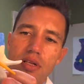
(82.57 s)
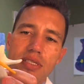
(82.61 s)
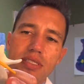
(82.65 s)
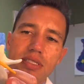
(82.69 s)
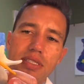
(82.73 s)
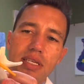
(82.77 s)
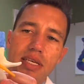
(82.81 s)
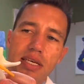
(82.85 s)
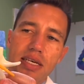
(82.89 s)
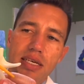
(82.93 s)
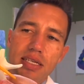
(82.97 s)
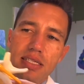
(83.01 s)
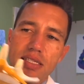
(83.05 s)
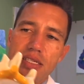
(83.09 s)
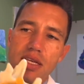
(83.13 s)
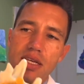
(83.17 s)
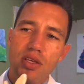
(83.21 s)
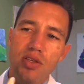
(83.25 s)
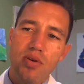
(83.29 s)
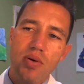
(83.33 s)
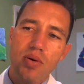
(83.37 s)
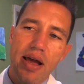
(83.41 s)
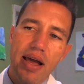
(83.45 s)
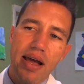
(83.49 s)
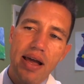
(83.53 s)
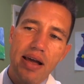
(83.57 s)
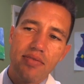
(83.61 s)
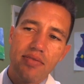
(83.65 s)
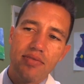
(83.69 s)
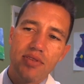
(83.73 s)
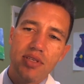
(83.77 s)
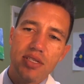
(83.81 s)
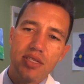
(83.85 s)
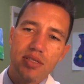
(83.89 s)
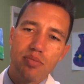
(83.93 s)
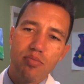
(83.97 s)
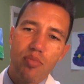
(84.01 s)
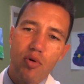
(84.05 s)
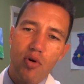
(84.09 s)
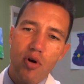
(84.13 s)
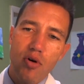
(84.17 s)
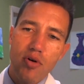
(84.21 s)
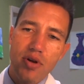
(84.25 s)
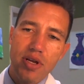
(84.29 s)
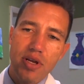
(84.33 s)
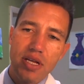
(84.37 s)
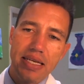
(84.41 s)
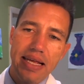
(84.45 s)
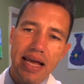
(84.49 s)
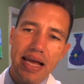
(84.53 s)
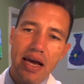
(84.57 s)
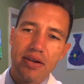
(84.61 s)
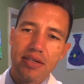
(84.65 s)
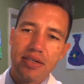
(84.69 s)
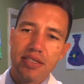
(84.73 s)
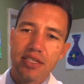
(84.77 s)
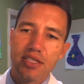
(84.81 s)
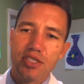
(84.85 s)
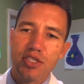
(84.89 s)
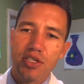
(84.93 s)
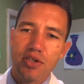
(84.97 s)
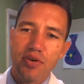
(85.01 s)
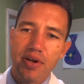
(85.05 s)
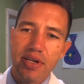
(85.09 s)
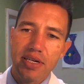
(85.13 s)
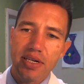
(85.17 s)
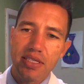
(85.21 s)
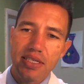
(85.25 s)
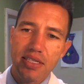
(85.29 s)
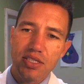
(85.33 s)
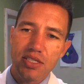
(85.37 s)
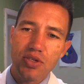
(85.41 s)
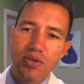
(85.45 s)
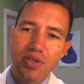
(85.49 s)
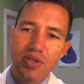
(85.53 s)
disc, you have this broken down and degenerated disc.